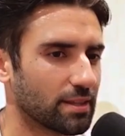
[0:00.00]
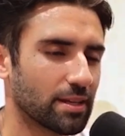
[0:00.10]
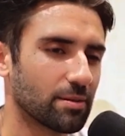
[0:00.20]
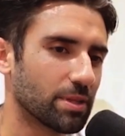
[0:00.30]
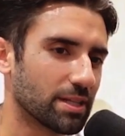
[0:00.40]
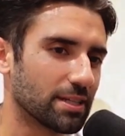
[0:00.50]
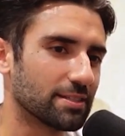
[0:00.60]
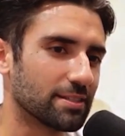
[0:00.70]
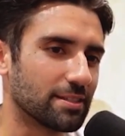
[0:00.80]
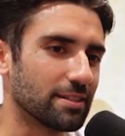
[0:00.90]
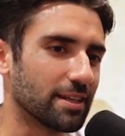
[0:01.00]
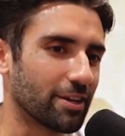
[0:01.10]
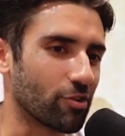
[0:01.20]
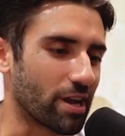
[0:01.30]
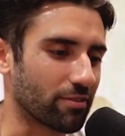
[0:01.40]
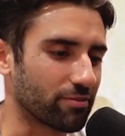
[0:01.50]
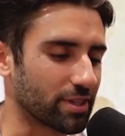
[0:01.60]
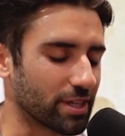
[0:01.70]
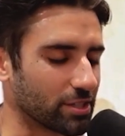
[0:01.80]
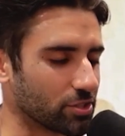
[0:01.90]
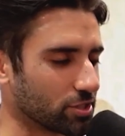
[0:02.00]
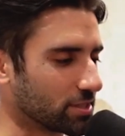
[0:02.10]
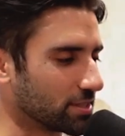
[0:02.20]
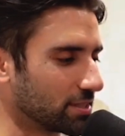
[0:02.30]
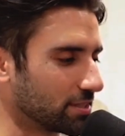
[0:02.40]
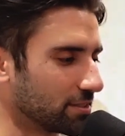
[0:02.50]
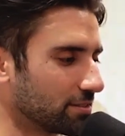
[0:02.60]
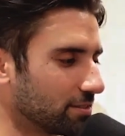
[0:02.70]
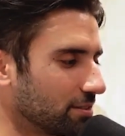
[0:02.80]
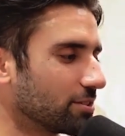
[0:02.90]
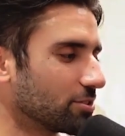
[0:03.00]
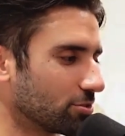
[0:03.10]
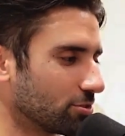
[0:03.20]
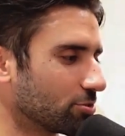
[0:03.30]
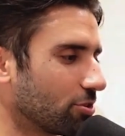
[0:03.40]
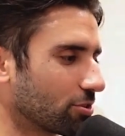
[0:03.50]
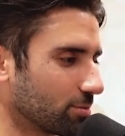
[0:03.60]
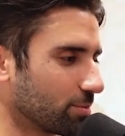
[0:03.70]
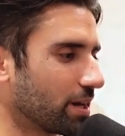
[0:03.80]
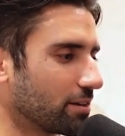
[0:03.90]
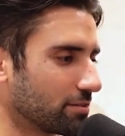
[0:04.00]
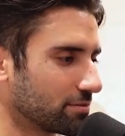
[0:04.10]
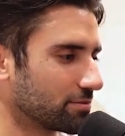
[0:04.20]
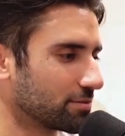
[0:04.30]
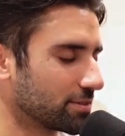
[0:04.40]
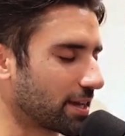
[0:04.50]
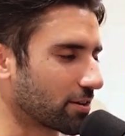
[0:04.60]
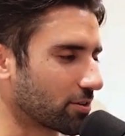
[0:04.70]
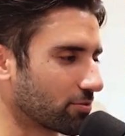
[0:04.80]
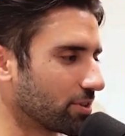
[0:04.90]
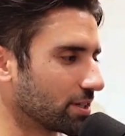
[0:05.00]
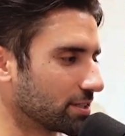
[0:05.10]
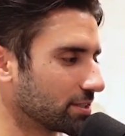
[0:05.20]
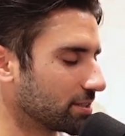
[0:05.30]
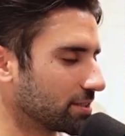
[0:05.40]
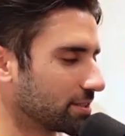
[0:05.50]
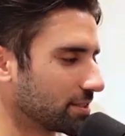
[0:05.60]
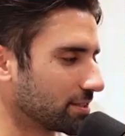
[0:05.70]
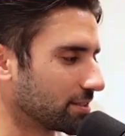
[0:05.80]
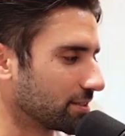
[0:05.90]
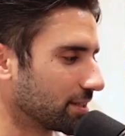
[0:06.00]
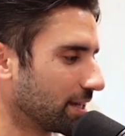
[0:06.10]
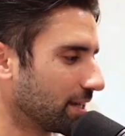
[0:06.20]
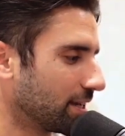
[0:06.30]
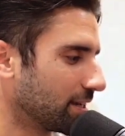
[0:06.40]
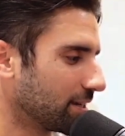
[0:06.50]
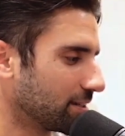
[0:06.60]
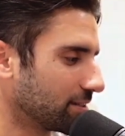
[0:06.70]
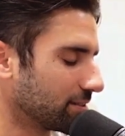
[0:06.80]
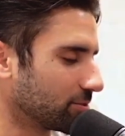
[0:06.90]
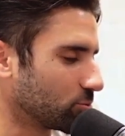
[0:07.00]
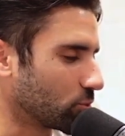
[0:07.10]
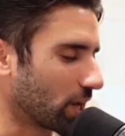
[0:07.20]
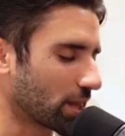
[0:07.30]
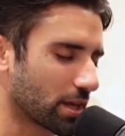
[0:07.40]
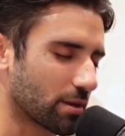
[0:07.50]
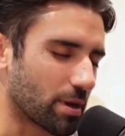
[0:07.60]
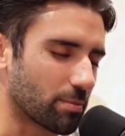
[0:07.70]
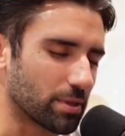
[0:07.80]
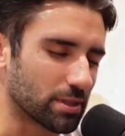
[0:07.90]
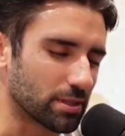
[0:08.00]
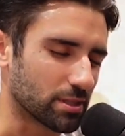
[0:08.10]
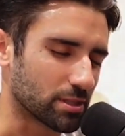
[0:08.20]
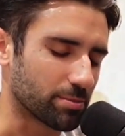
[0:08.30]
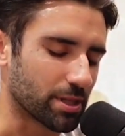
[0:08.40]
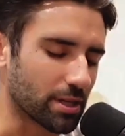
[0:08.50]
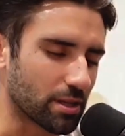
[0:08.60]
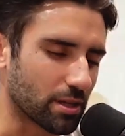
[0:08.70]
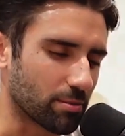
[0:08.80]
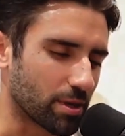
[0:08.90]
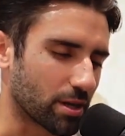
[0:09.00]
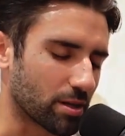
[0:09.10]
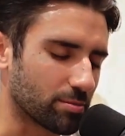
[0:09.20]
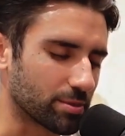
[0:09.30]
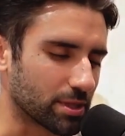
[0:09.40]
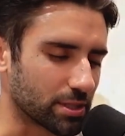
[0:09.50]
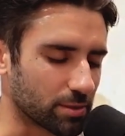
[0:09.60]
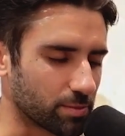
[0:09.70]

That ability to delay gratification. And, you talked about sacrifice. And when I think about building discipline, I think about a couple of things.